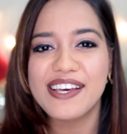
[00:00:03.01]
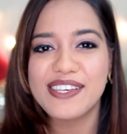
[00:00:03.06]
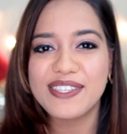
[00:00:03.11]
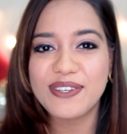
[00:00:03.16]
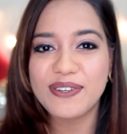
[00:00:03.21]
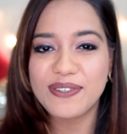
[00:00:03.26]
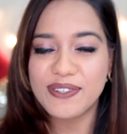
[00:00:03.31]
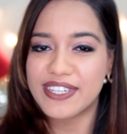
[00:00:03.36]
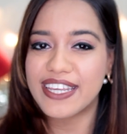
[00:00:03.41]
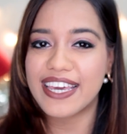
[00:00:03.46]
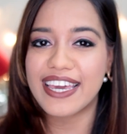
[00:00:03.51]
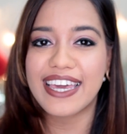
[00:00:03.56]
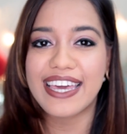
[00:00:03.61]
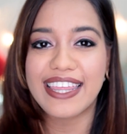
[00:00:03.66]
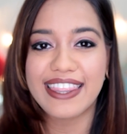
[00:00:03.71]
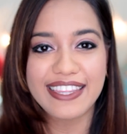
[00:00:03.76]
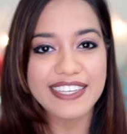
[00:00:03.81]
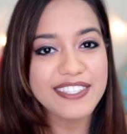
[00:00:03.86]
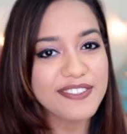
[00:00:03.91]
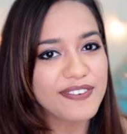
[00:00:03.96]
So today
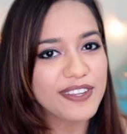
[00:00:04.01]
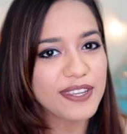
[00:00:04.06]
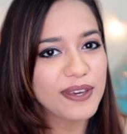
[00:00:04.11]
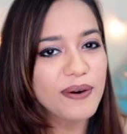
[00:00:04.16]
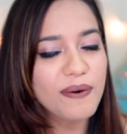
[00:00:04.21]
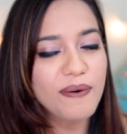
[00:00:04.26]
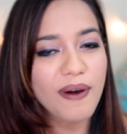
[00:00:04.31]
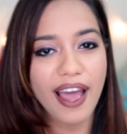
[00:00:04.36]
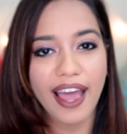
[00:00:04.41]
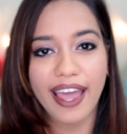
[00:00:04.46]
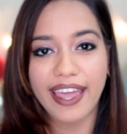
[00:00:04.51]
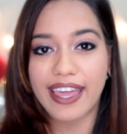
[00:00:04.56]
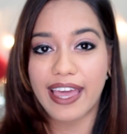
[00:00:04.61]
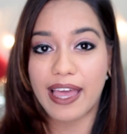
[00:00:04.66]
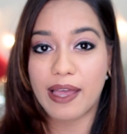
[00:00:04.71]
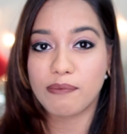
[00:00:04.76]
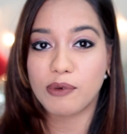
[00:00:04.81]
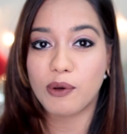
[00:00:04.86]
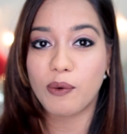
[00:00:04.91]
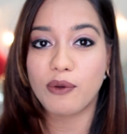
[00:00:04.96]
in this video, I
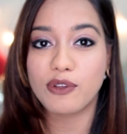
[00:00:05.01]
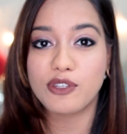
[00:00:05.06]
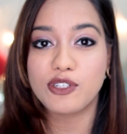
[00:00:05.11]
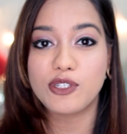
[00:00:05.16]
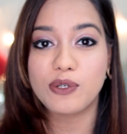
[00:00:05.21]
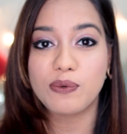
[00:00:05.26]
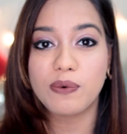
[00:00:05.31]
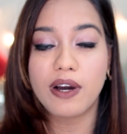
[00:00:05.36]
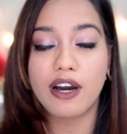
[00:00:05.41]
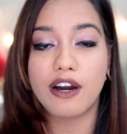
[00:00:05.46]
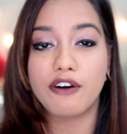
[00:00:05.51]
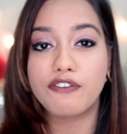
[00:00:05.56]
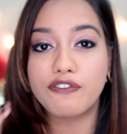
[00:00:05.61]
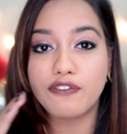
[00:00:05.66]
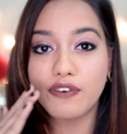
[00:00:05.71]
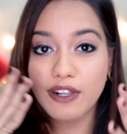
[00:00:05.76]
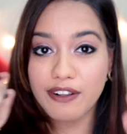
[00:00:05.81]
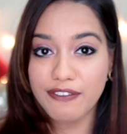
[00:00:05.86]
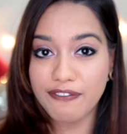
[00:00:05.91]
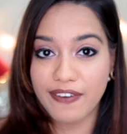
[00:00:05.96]
am going to do a
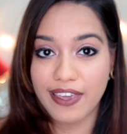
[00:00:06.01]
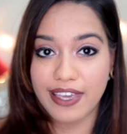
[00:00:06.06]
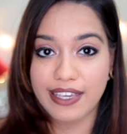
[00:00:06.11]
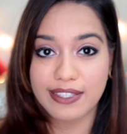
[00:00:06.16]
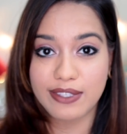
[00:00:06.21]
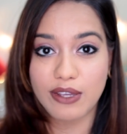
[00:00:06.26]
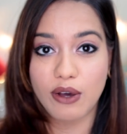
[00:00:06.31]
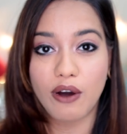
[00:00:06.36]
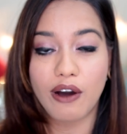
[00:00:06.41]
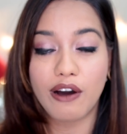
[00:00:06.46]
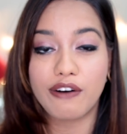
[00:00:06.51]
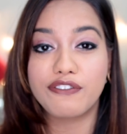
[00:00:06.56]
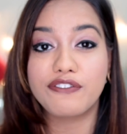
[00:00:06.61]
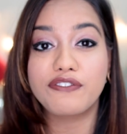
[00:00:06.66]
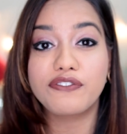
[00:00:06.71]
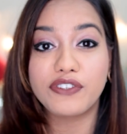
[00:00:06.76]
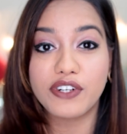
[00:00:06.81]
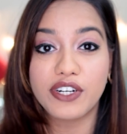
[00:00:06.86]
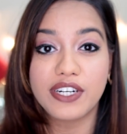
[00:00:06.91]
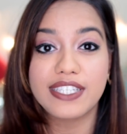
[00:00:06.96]
full face of
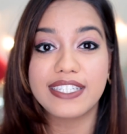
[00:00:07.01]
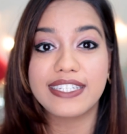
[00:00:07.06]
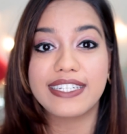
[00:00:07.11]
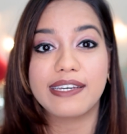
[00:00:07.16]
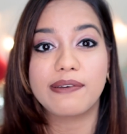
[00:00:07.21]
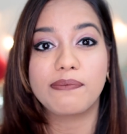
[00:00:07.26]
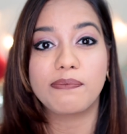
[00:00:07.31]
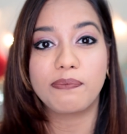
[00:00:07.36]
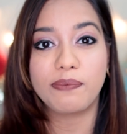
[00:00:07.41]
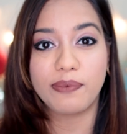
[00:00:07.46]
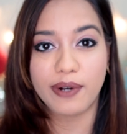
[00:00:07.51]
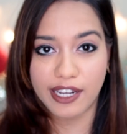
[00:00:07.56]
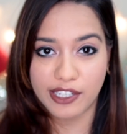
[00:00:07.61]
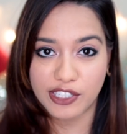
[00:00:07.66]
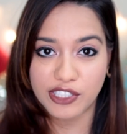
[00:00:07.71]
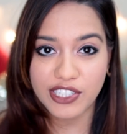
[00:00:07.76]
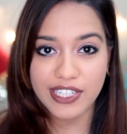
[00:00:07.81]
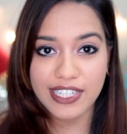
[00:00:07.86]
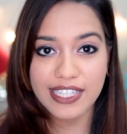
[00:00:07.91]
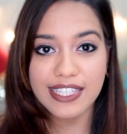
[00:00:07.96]
first
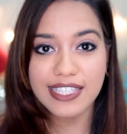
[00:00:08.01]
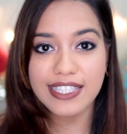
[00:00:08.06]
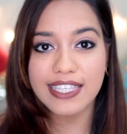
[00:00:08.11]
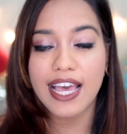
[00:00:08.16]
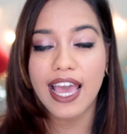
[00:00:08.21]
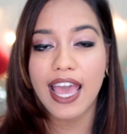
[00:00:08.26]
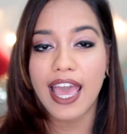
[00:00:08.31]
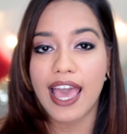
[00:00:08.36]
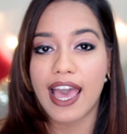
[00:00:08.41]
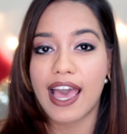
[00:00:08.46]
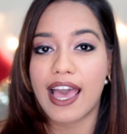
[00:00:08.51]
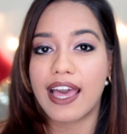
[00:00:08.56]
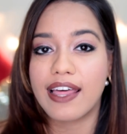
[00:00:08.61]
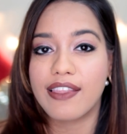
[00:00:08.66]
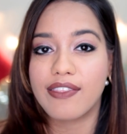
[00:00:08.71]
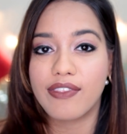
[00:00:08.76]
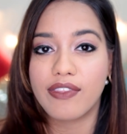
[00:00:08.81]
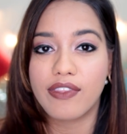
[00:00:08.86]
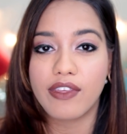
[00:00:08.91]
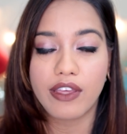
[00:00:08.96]
impressions,
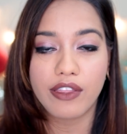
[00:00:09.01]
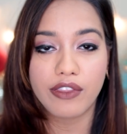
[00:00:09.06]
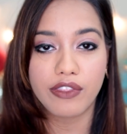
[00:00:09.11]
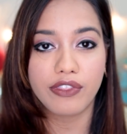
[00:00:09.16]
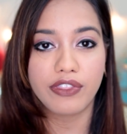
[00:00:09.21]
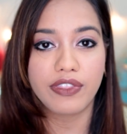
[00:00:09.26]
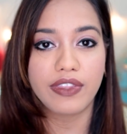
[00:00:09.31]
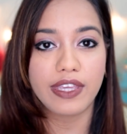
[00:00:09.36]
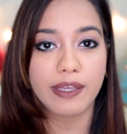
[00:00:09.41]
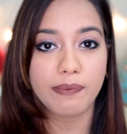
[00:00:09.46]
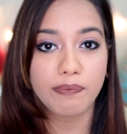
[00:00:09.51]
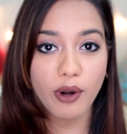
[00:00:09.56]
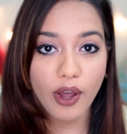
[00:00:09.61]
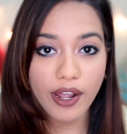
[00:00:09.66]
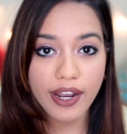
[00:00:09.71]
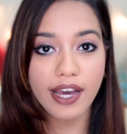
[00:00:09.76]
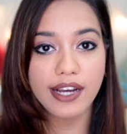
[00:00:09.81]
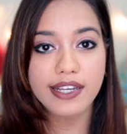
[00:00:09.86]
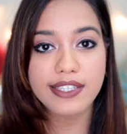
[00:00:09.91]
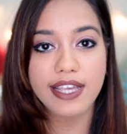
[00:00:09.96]
and the
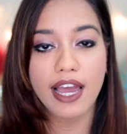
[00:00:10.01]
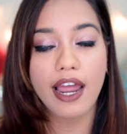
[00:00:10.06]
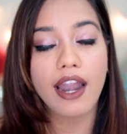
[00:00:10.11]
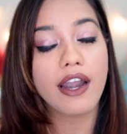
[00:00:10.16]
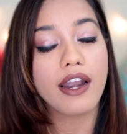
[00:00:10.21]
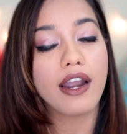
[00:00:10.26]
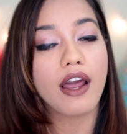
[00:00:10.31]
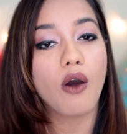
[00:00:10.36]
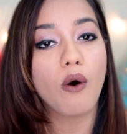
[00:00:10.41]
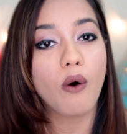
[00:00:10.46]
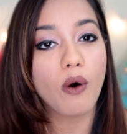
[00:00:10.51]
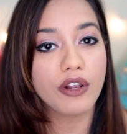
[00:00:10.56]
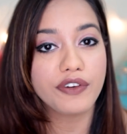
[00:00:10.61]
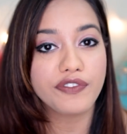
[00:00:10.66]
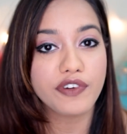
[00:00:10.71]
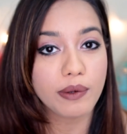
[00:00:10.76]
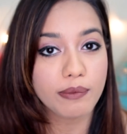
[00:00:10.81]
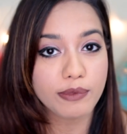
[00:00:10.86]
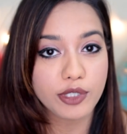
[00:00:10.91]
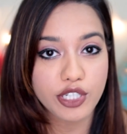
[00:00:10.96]
products are all
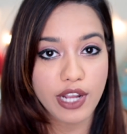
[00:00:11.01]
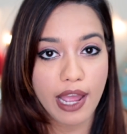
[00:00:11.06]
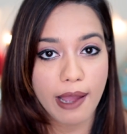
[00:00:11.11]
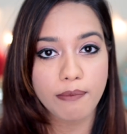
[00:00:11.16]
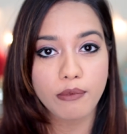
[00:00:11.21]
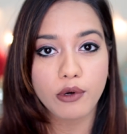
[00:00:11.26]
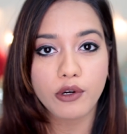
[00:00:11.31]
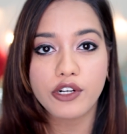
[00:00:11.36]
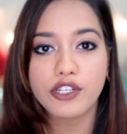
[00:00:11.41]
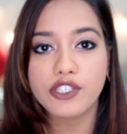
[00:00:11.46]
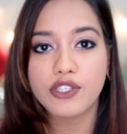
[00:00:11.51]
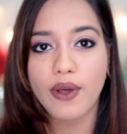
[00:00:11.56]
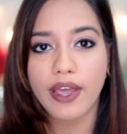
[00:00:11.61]
from Chambor.